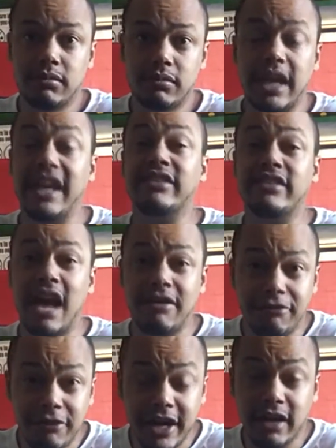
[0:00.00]
Okay, it's not
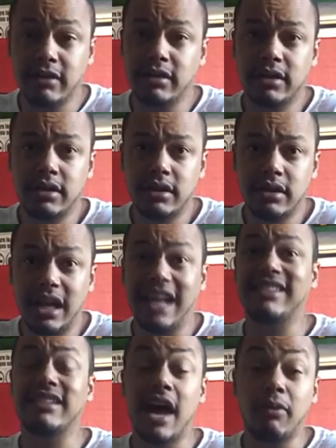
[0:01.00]
fair.
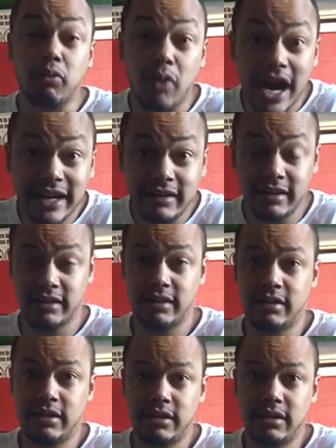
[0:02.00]
It's not right.
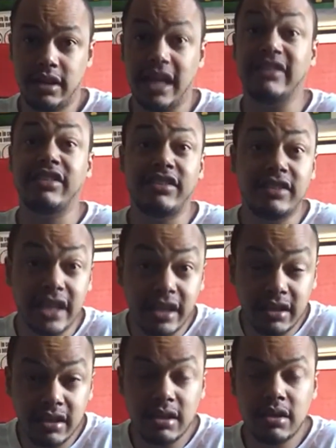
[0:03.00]
It's
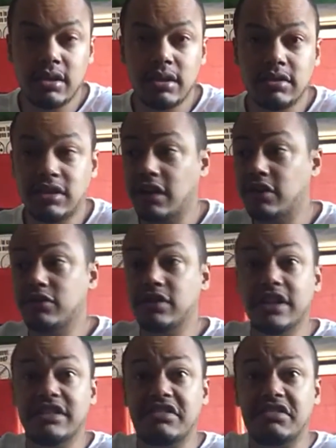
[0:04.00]
sick. Start using
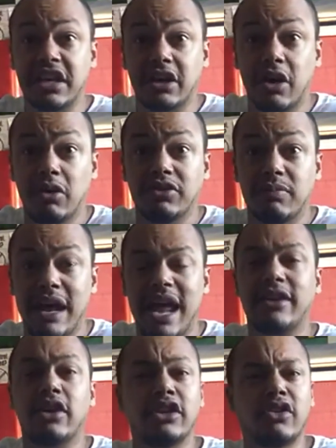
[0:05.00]
these sickos.
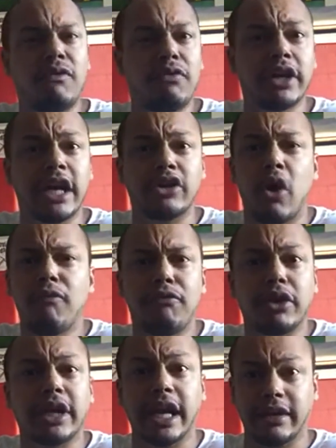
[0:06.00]
And don't
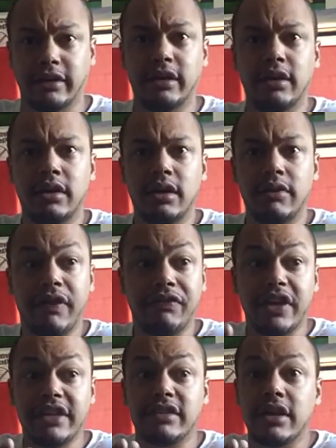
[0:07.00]
forget that
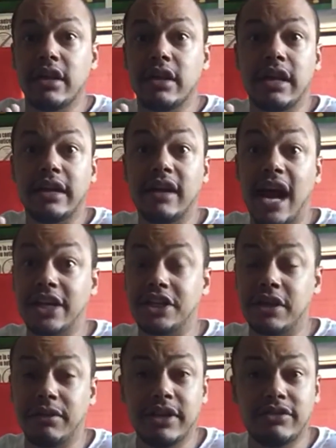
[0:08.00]
these
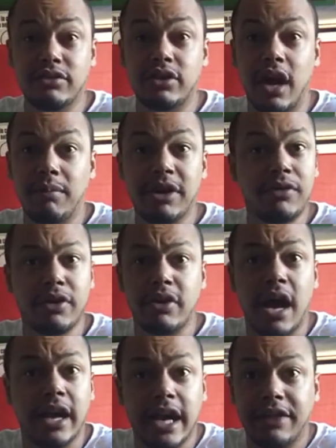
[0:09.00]
Nigerians who come here, they're
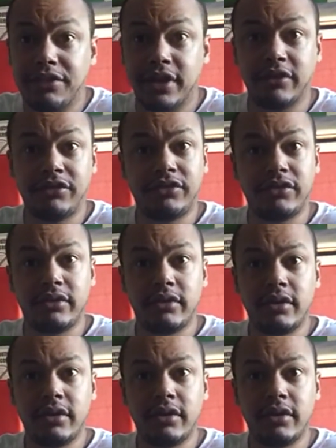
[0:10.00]
not atheists.